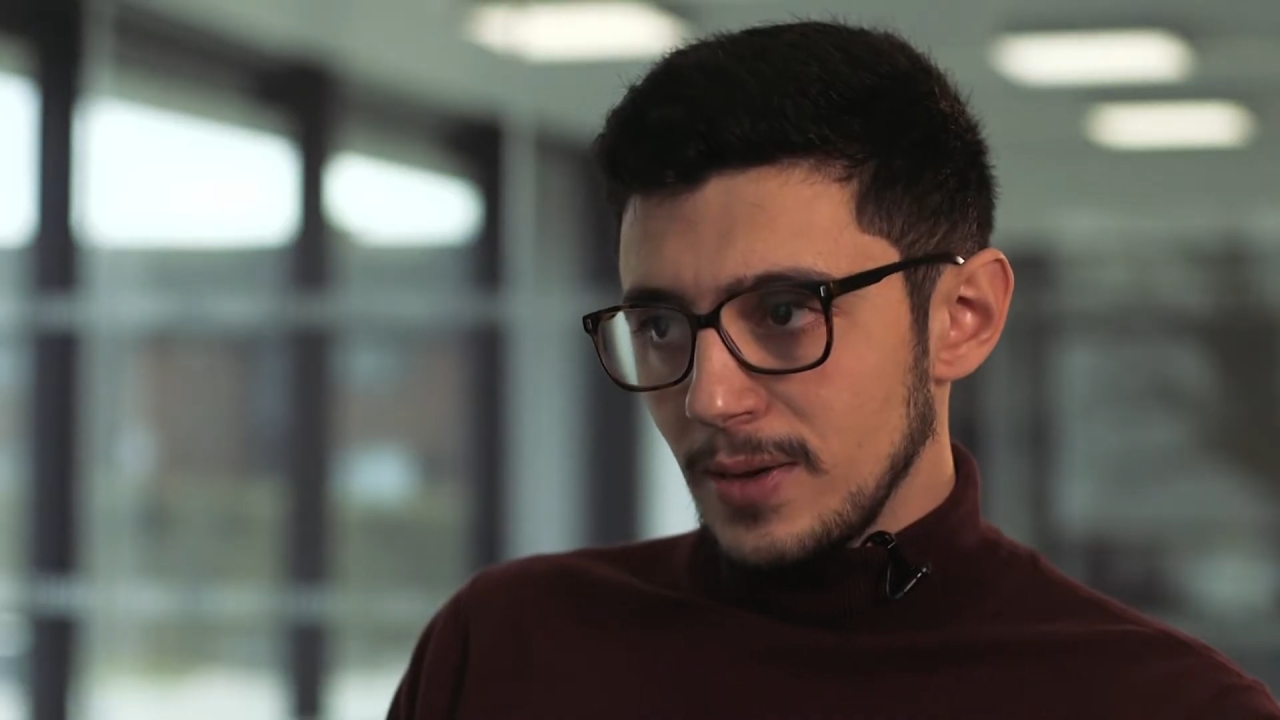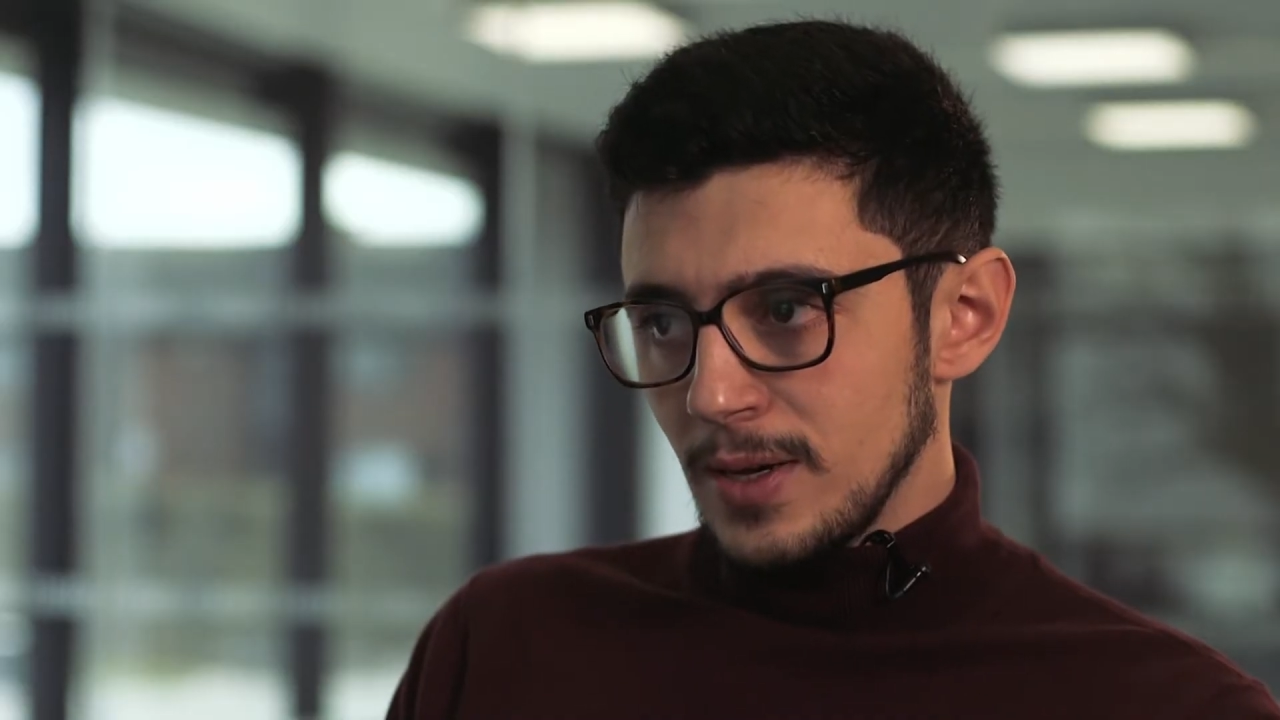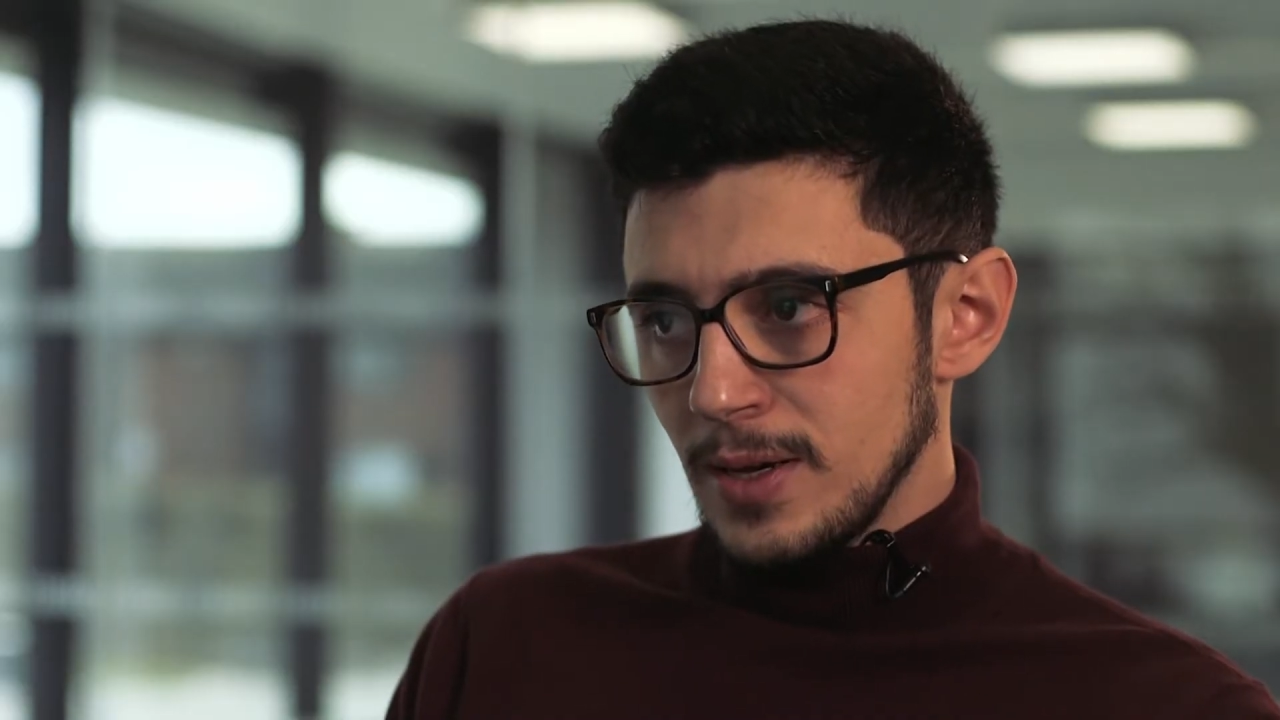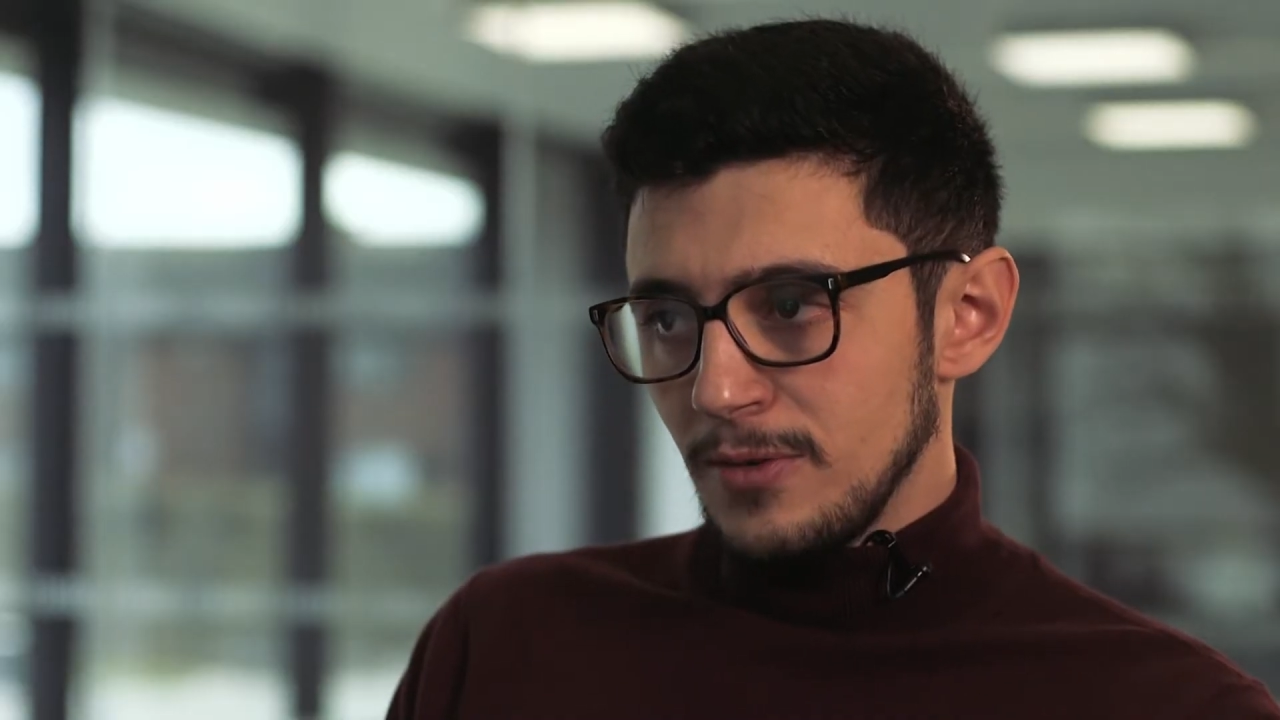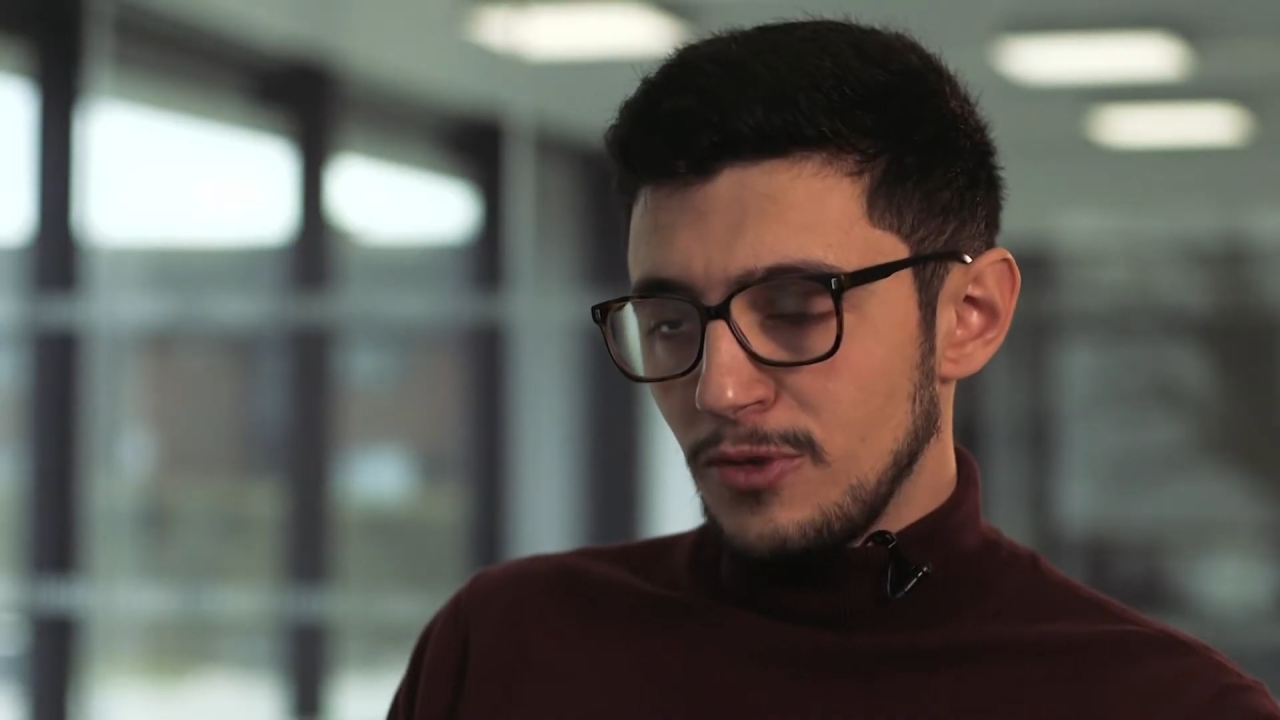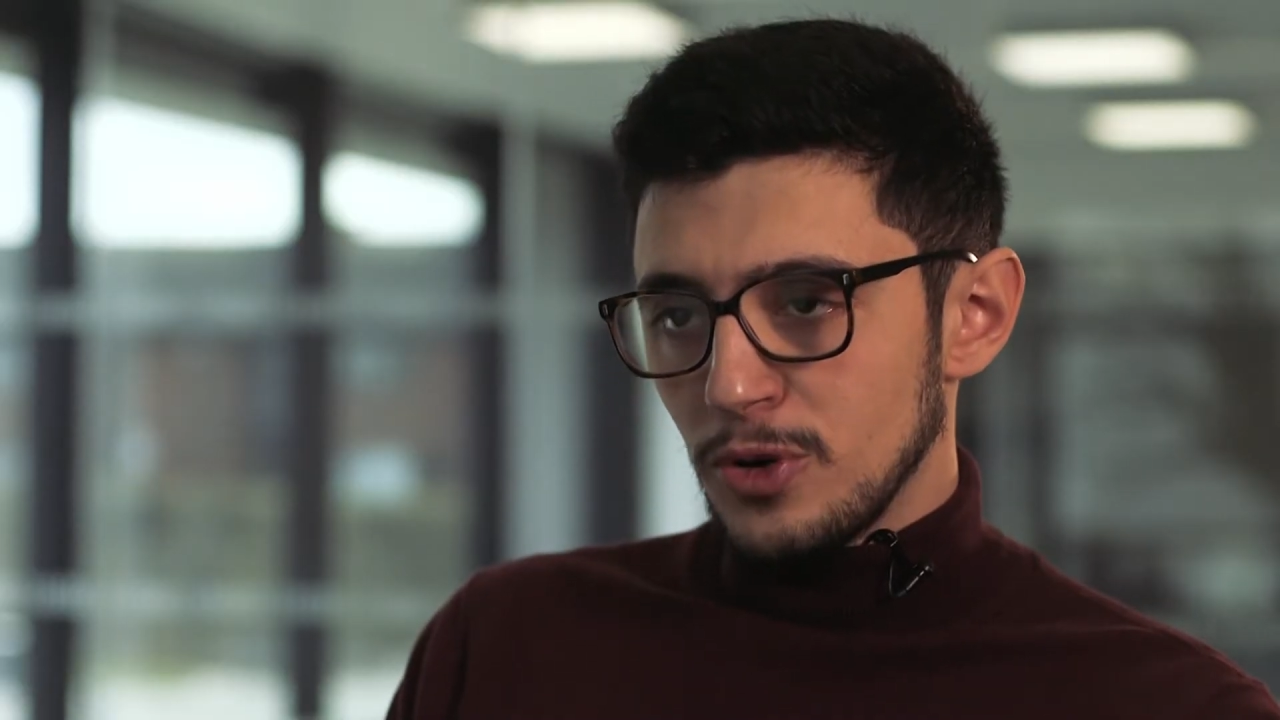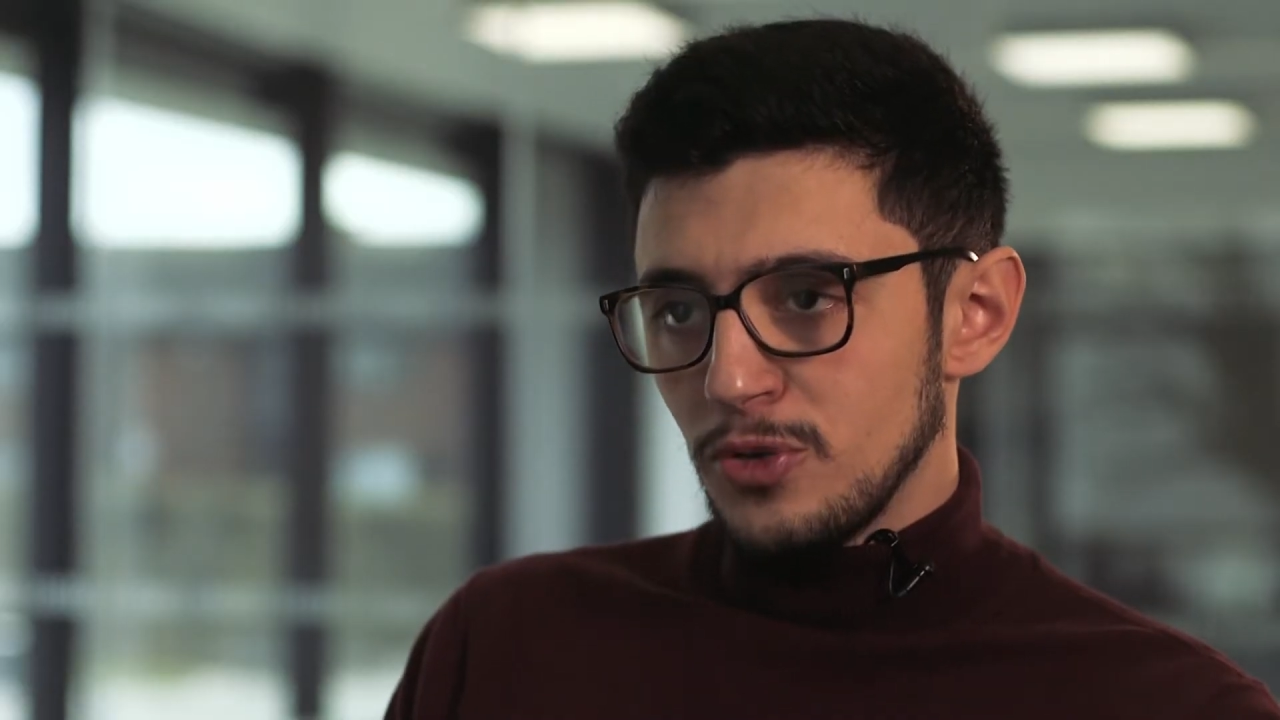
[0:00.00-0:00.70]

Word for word: uh, for